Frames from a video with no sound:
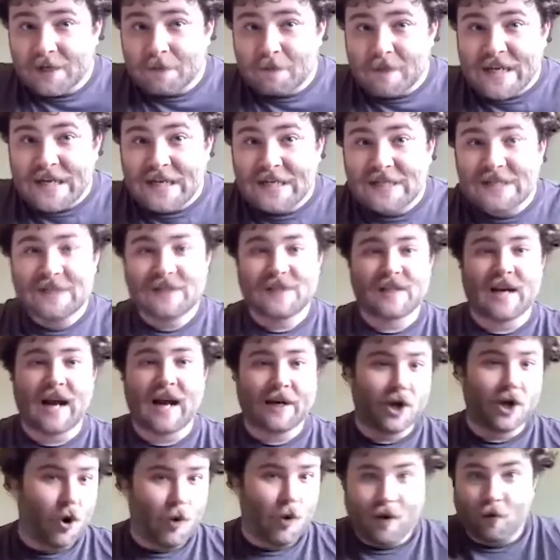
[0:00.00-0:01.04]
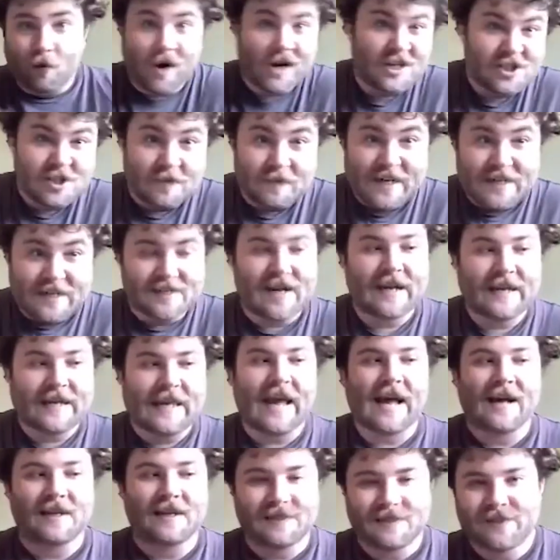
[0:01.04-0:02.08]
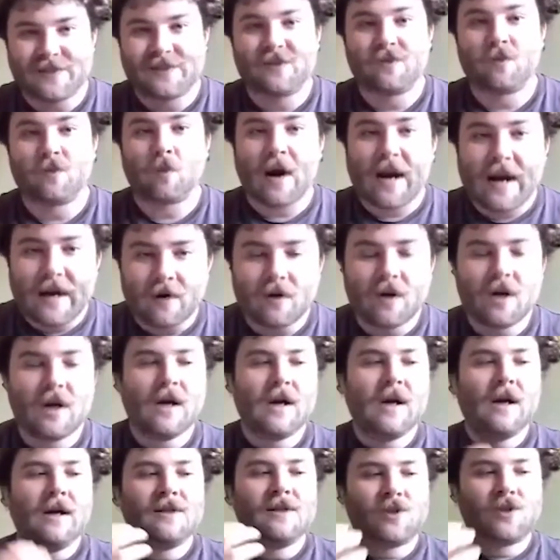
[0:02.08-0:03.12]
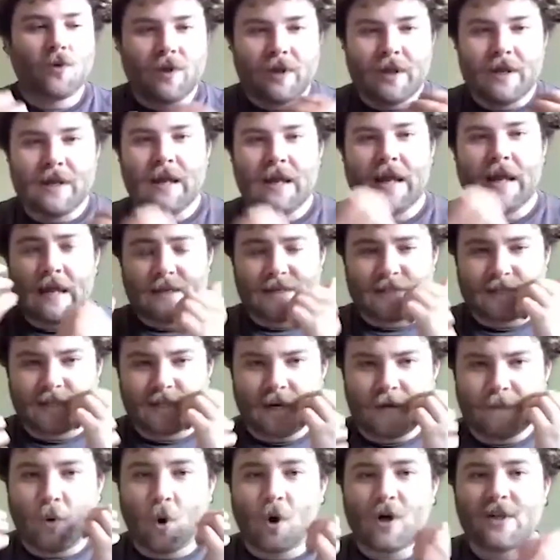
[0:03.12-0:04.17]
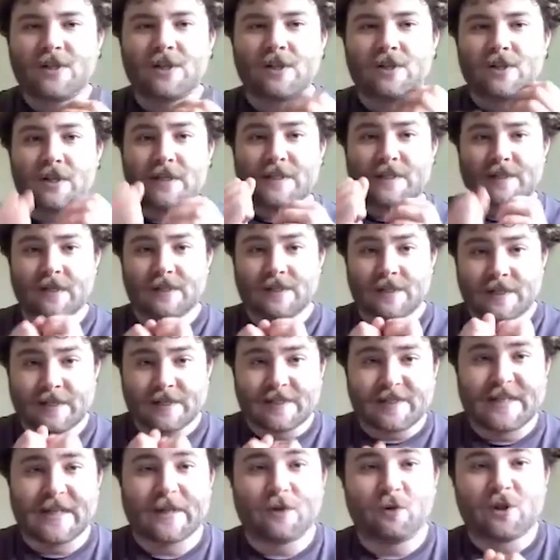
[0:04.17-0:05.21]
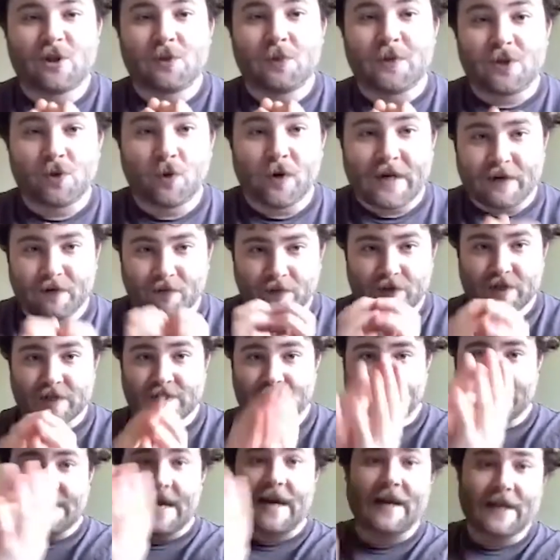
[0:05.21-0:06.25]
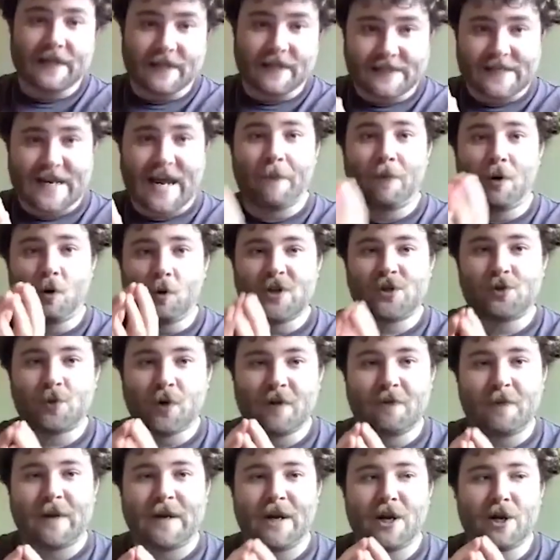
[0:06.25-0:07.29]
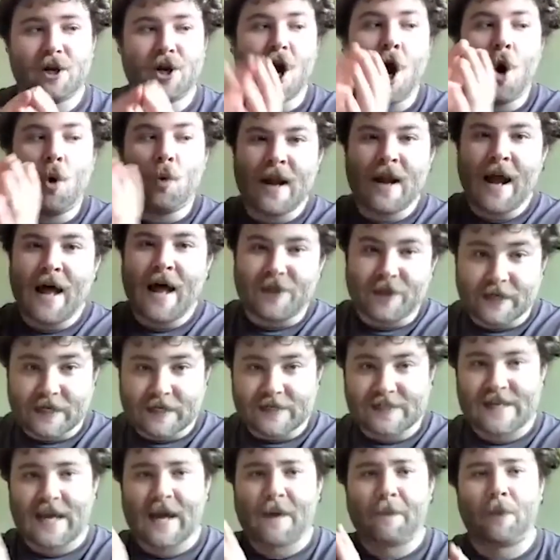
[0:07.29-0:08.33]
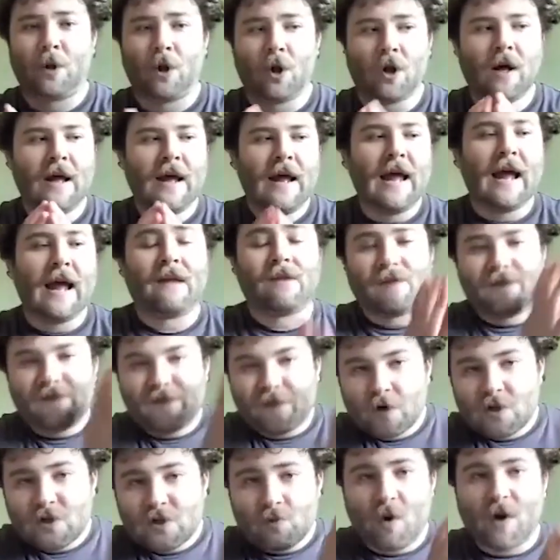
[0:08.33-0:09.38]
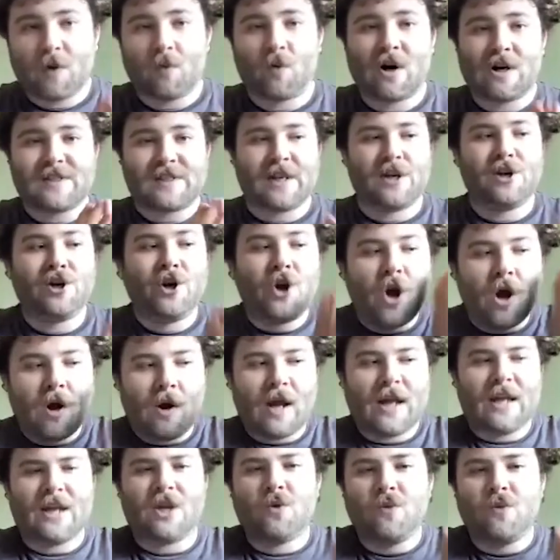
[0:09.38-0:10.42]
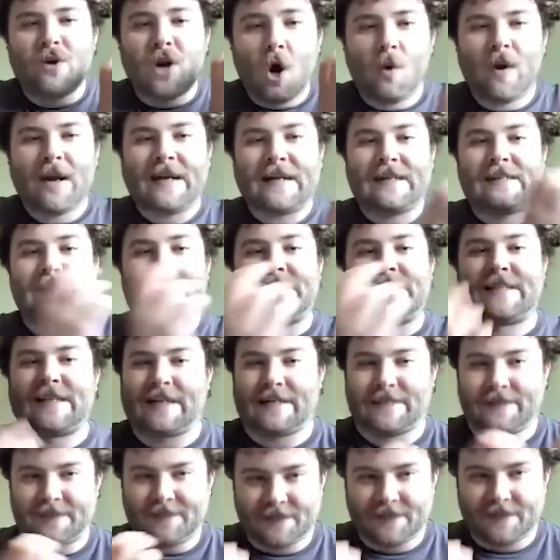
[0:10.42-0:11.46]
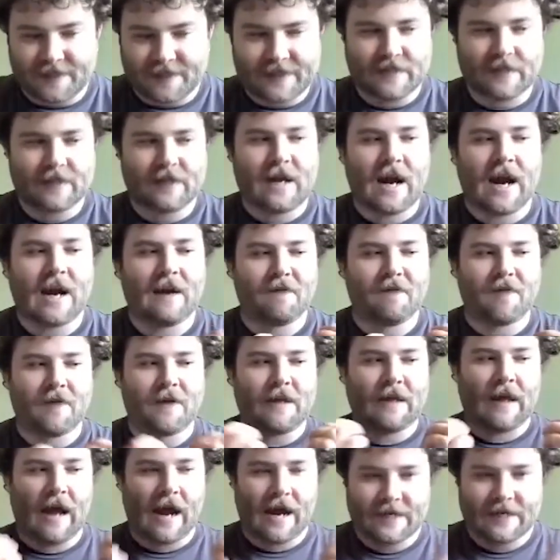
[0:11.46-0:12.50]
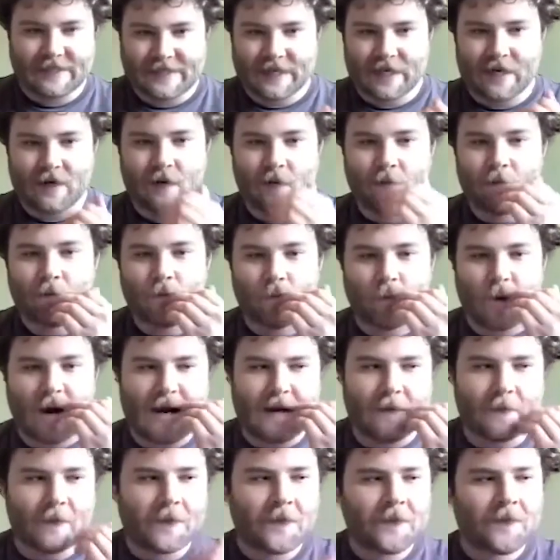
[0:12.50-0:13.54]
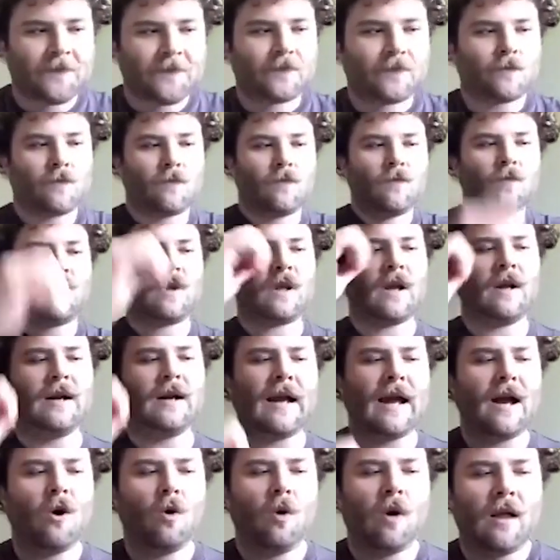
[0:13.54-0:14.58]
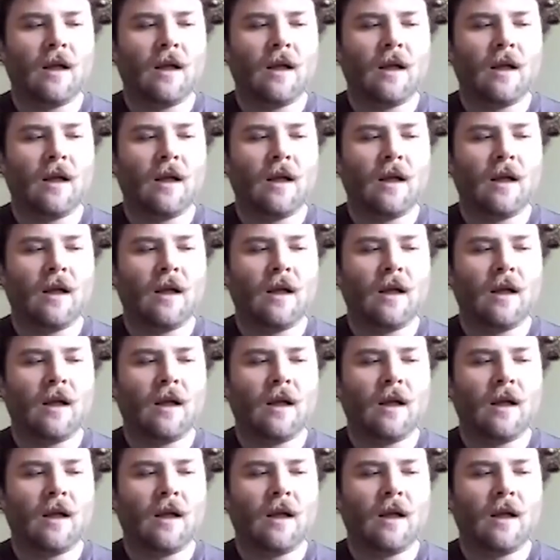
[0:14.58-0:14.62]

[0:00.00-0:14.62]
means. I know what Russia means, I guess, right? So it's important to distinguish between the second example, which would have been a know-nothing example, and the first one where it's a you know it exists kind of idea, right? Now,